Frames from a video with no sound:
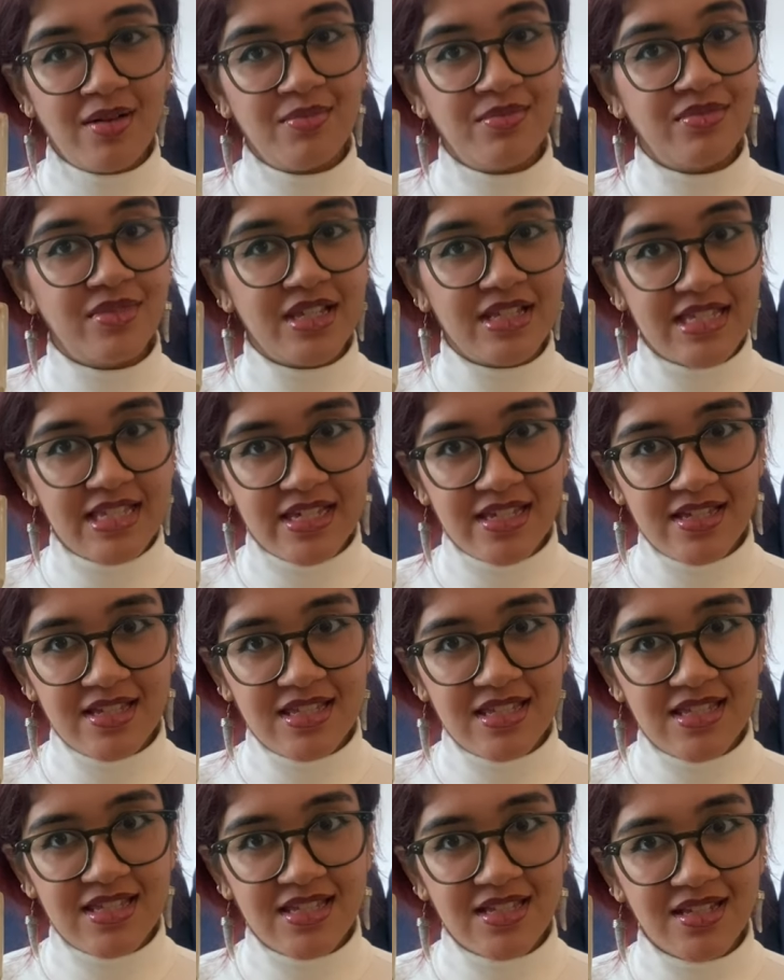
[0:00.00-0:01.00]
This
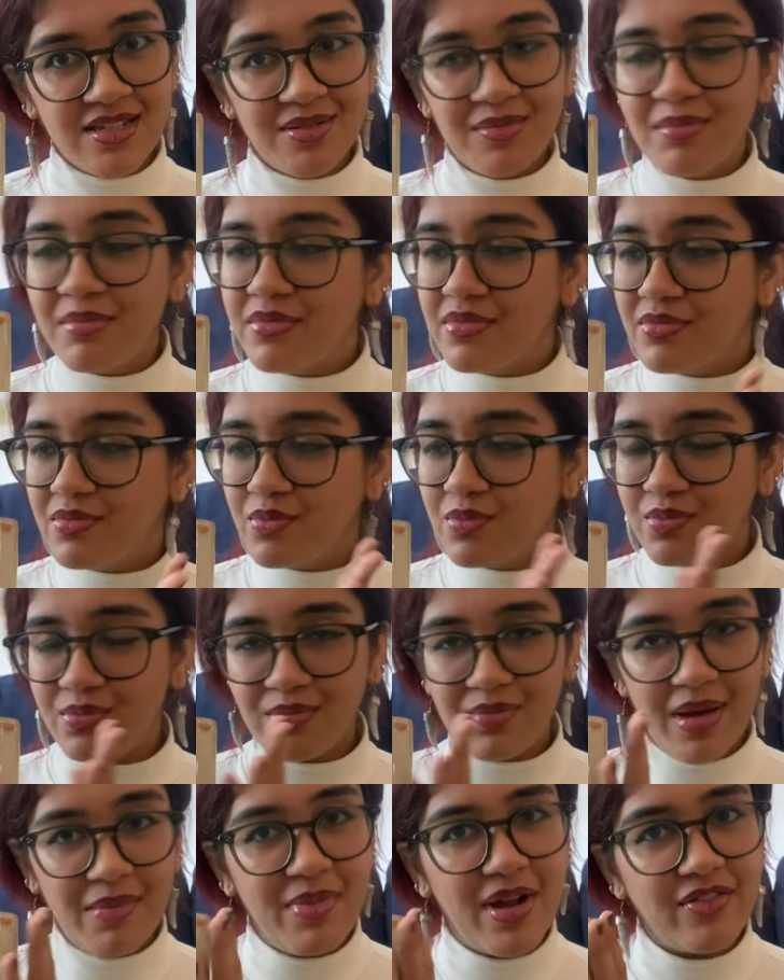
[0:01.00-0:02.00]
is
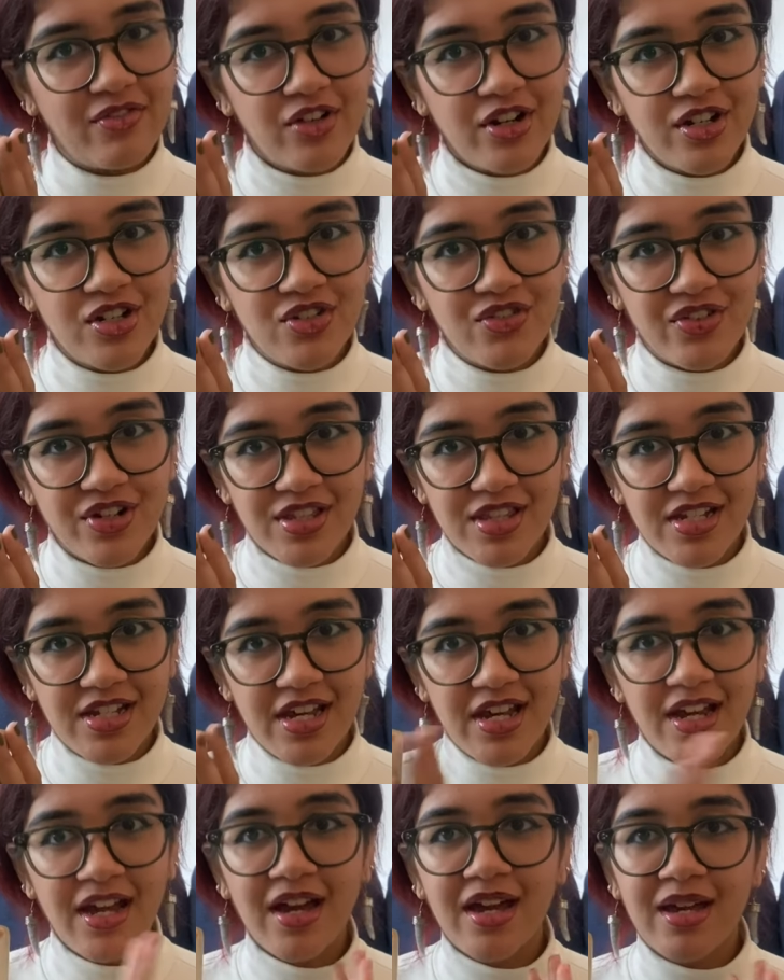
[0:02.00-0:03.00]
my beverage for the
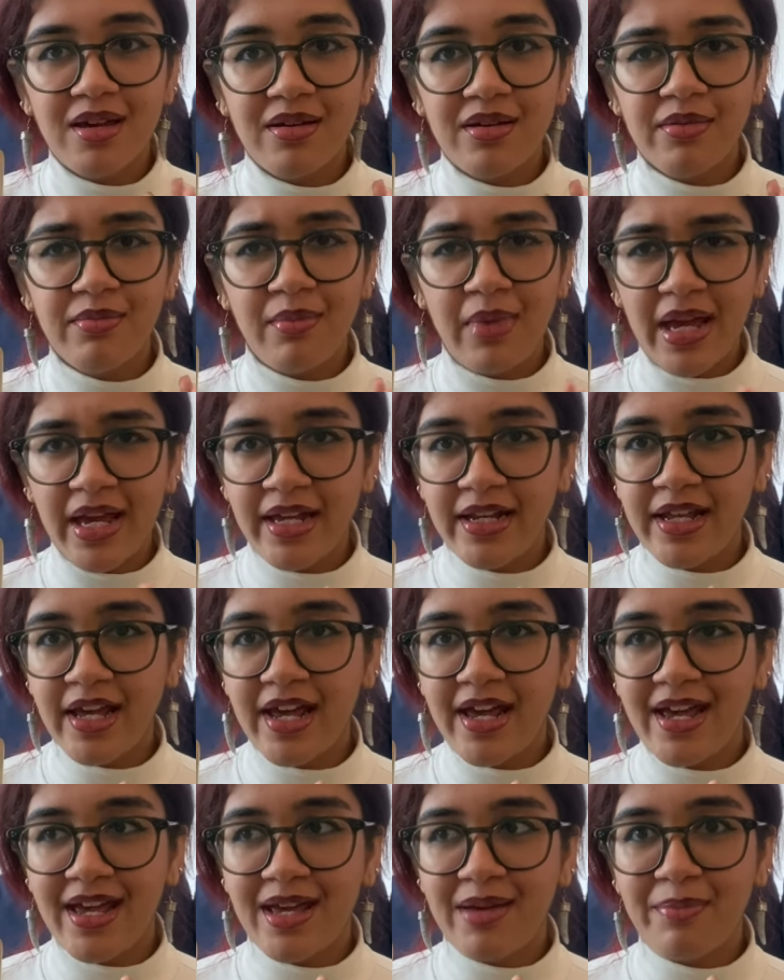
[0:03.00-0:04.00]
day. I made
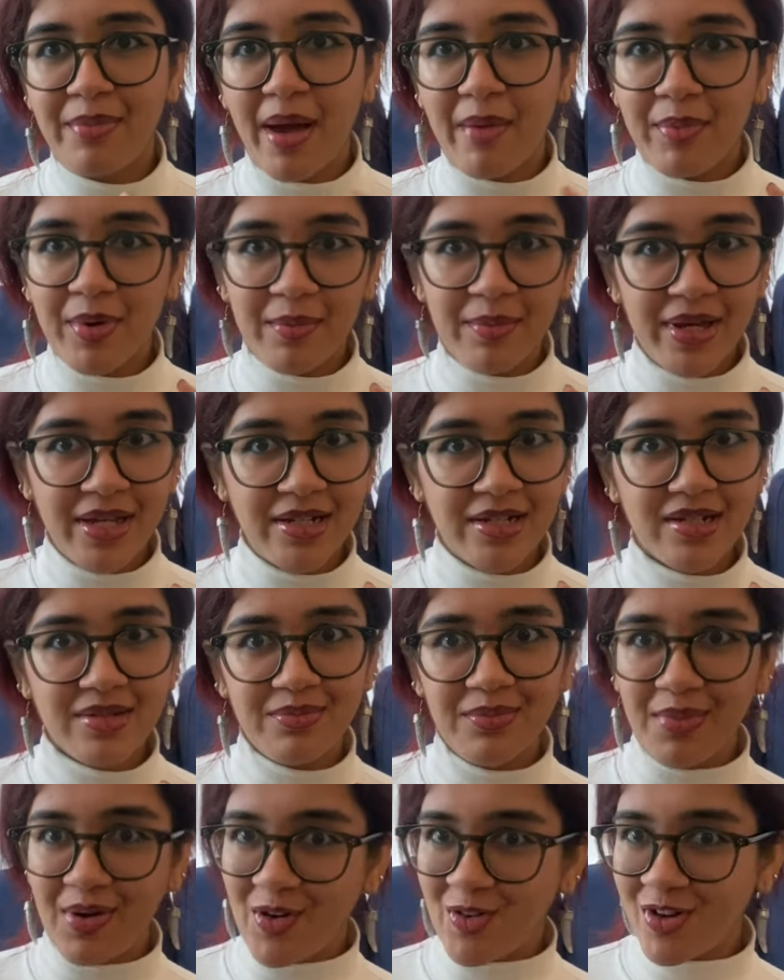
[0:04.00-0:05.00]
a peppermint
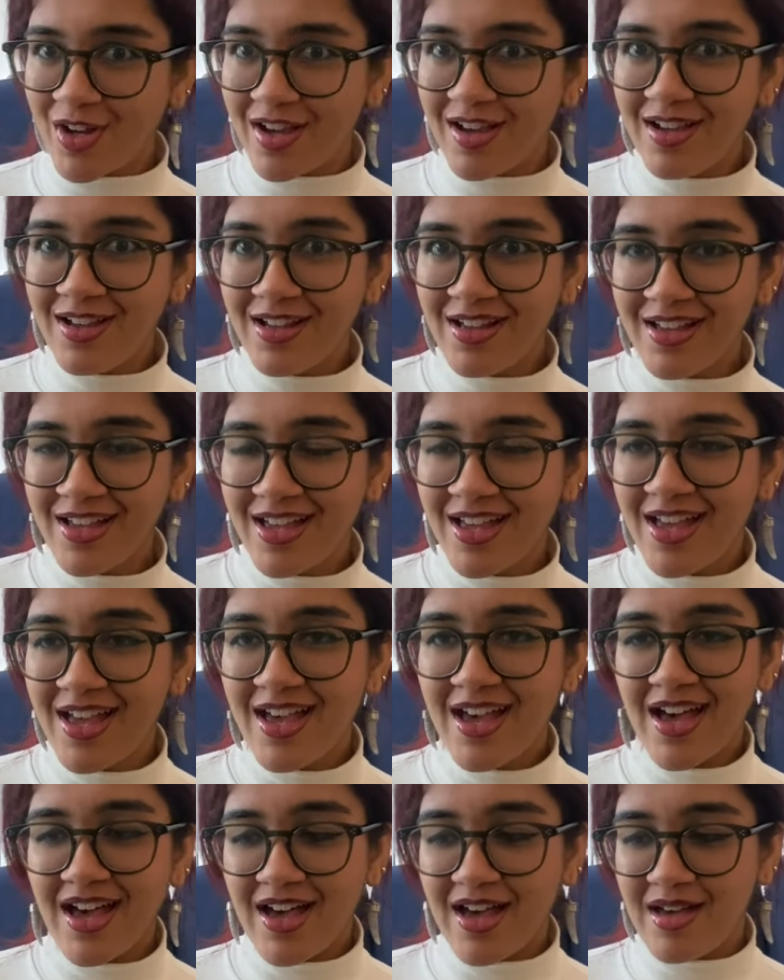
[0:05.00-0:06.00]
mocha
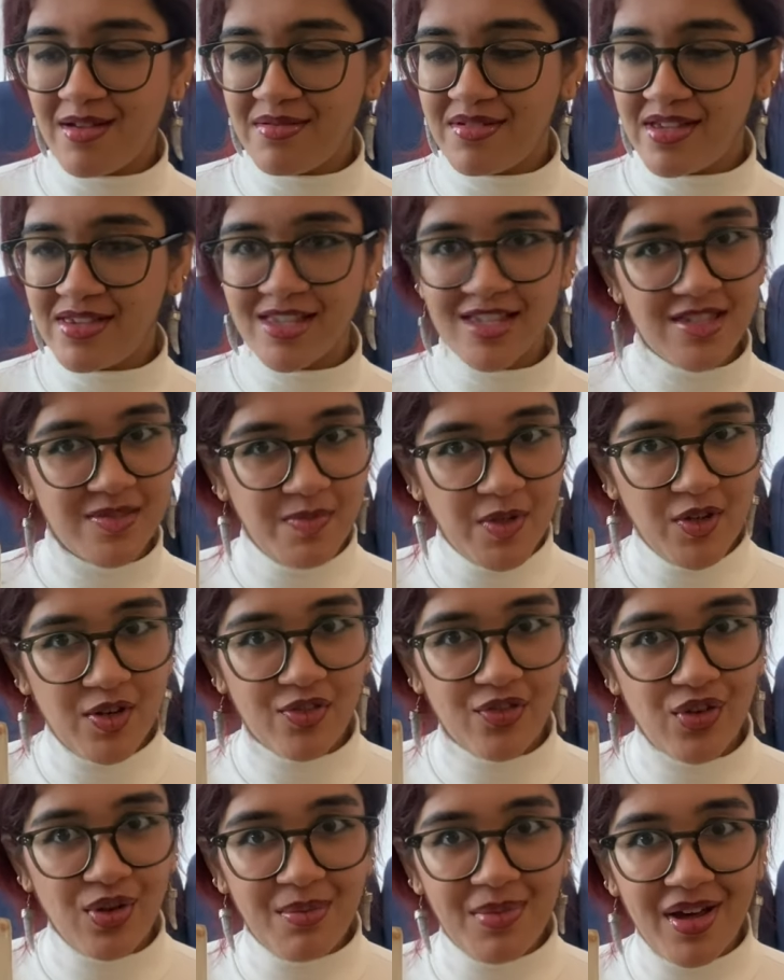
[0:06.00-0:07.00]
in this
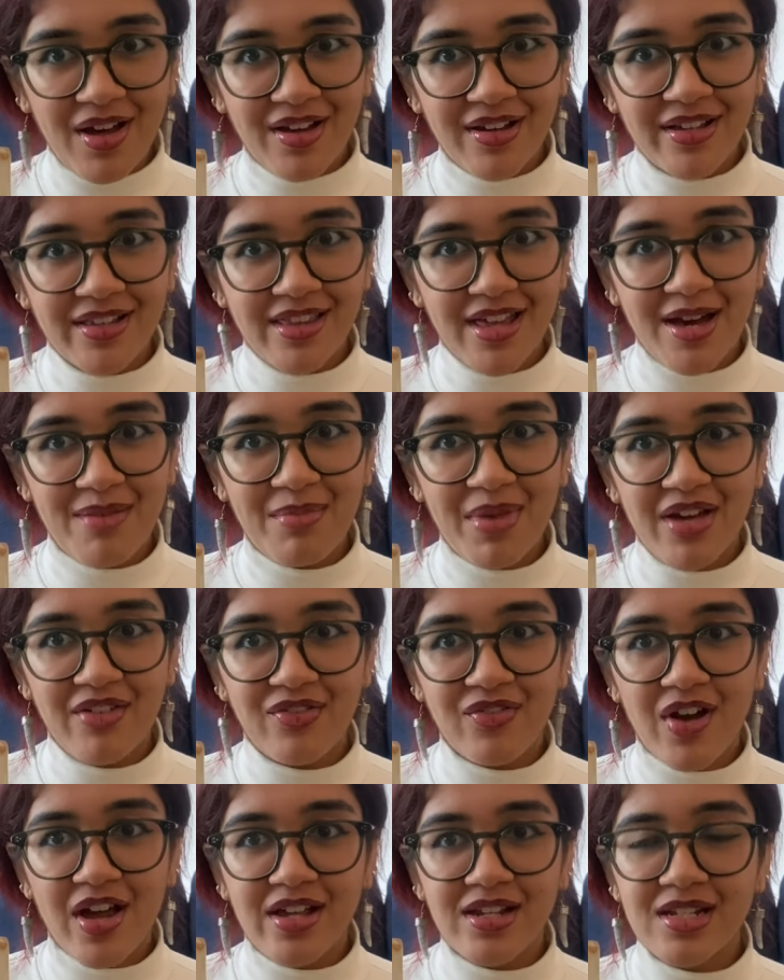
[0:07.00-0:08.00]
beautiful mug that my
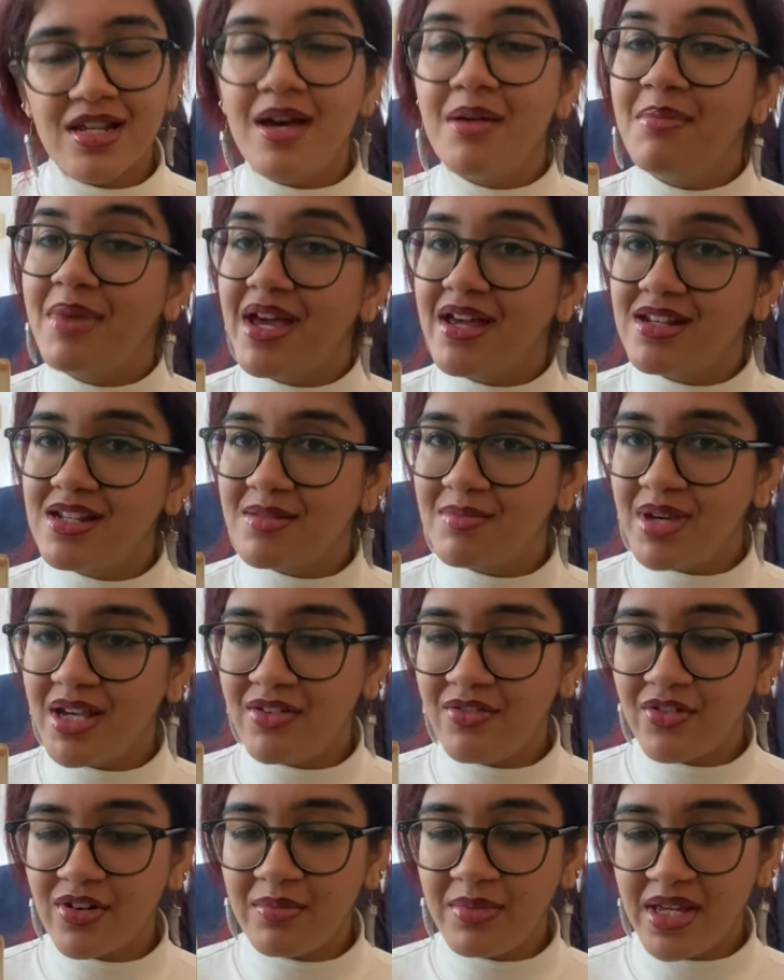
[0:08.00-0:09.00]
friend Amanda
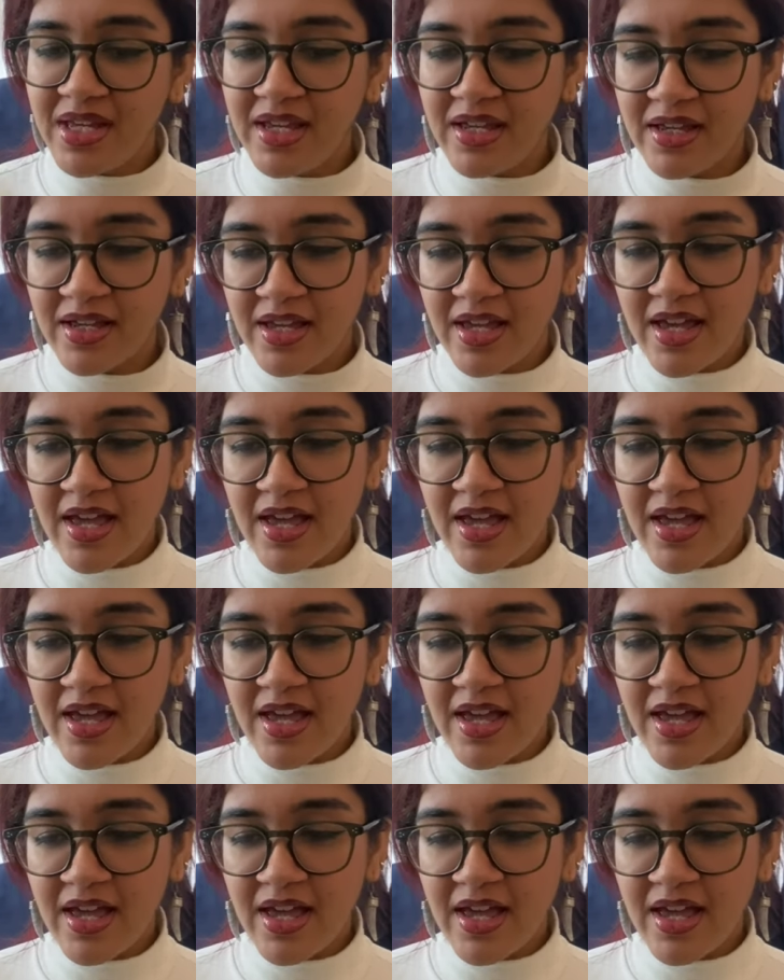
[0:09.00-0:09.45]
made for me.